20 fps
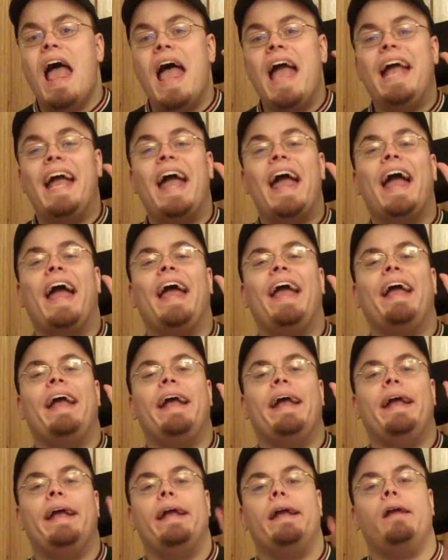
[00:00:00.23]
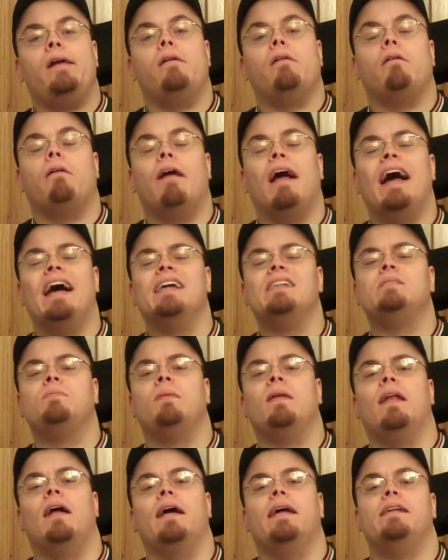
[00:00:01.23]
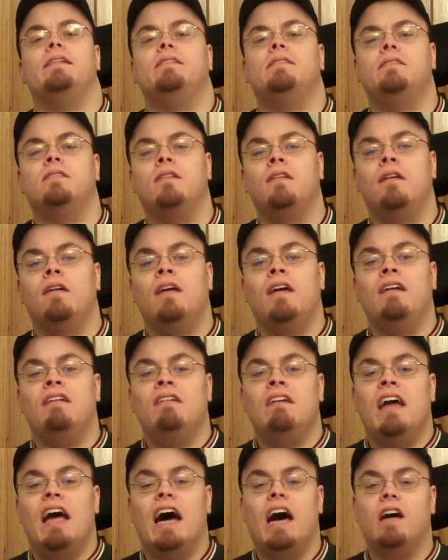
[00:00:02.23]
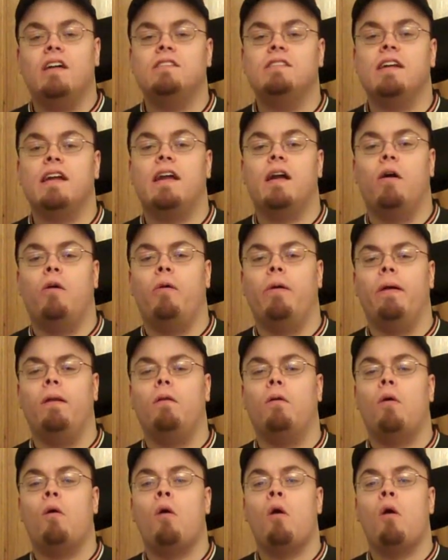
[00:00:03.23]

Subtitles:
hey, RazManites, how's it going?